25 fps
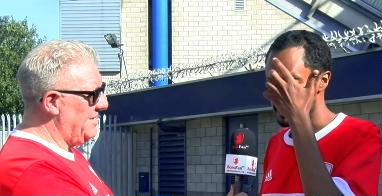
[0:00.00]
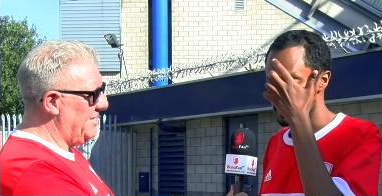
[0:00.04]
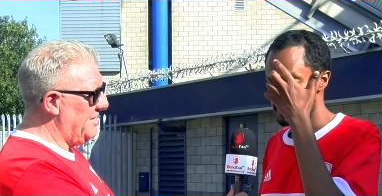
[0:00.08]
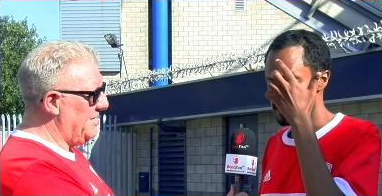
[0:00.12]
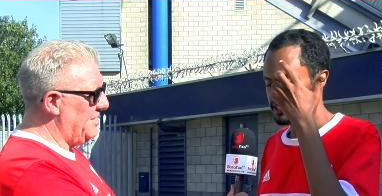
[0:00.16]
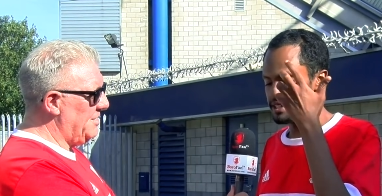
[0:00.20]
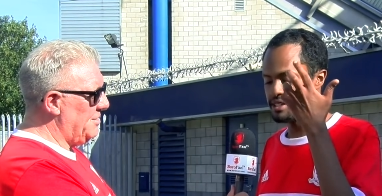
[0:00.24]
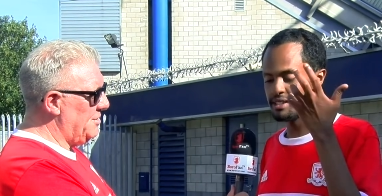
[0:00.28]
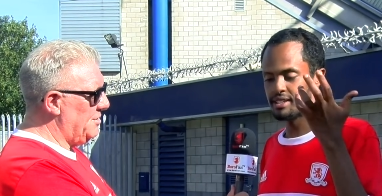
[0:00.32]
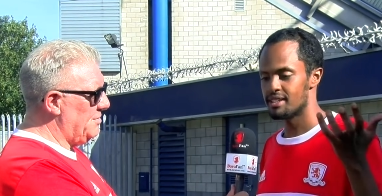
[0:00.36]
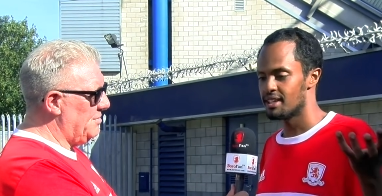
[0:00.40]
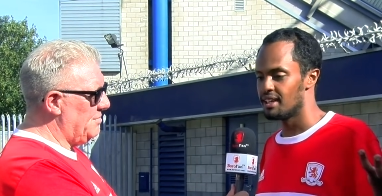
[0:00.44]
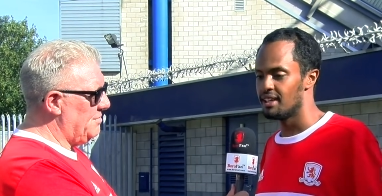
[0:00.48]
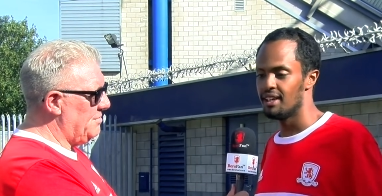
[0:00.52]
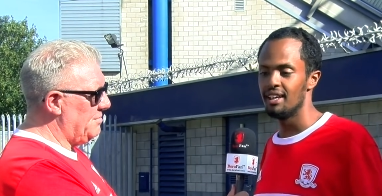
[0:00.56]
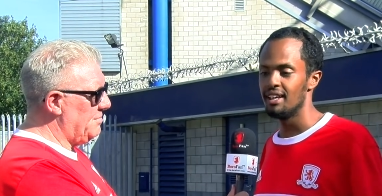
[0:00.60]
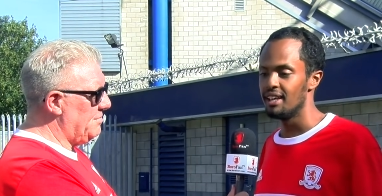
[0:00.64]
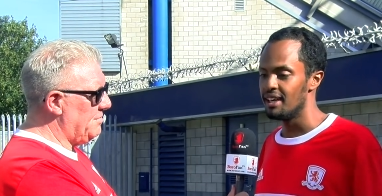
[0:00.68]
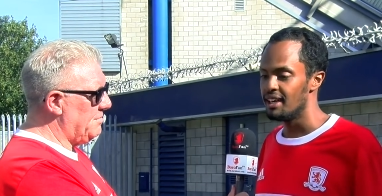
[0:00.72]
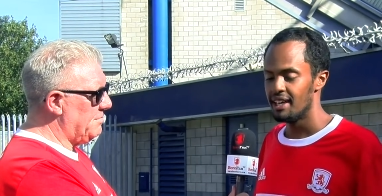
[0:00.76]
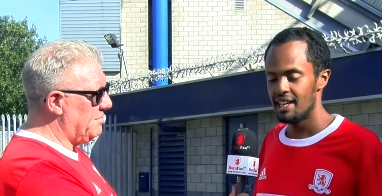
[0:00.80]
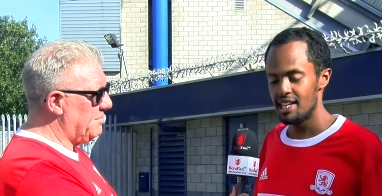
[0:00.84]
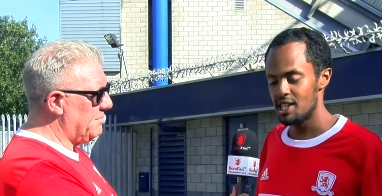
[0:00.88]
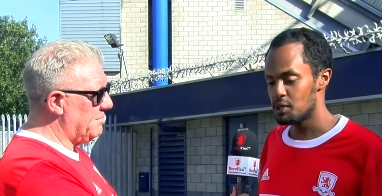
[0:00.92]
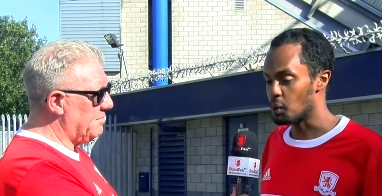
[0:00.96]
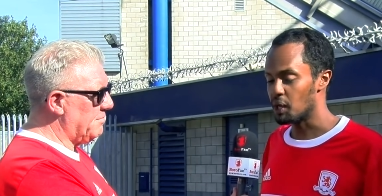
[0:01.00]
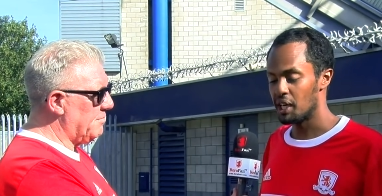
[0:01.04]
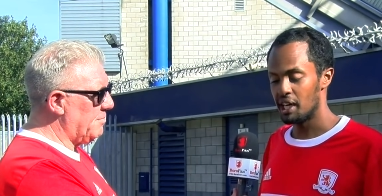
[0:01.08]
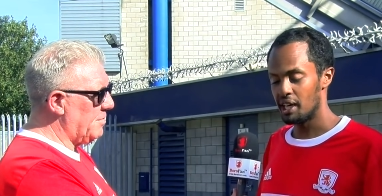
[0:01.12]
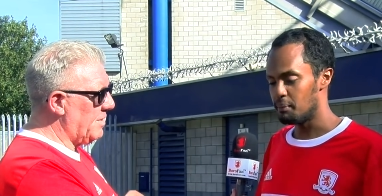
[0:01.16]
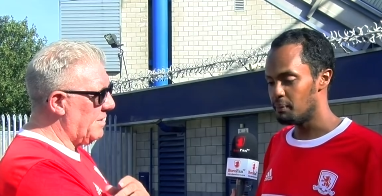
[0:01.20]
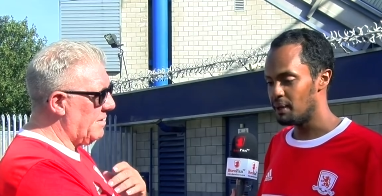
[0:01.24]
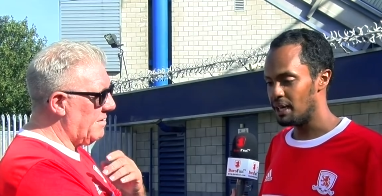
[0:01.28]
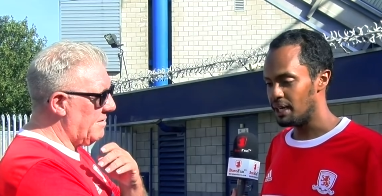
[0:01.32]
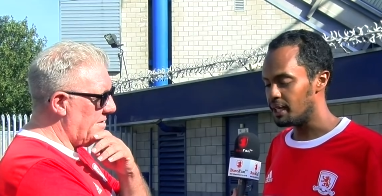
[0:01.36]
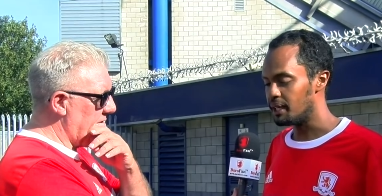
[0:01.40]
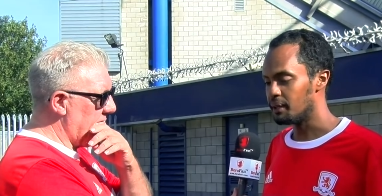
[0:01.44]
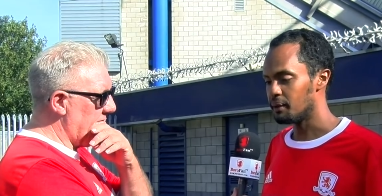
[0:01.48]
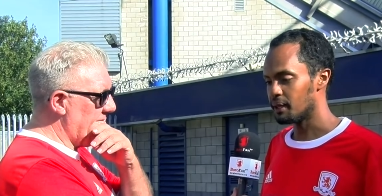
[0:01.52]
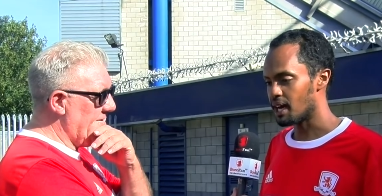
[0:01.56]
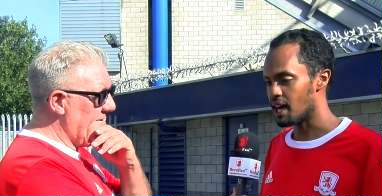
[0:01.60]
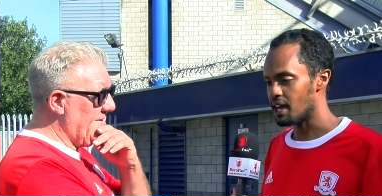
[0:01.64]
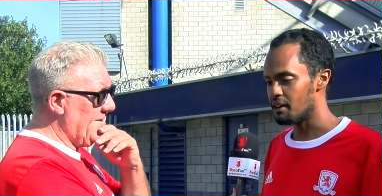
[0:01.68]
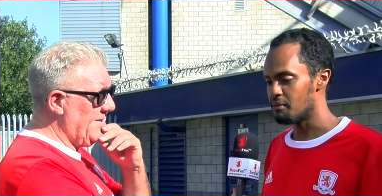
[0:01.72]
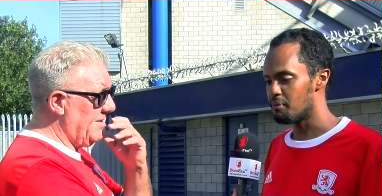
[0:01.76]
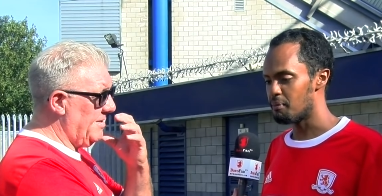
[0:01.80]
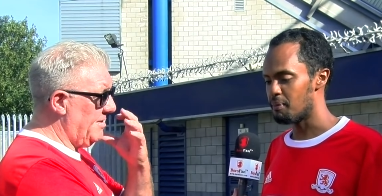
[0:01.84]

Speaker 1: He's, he's, he's one in a million kind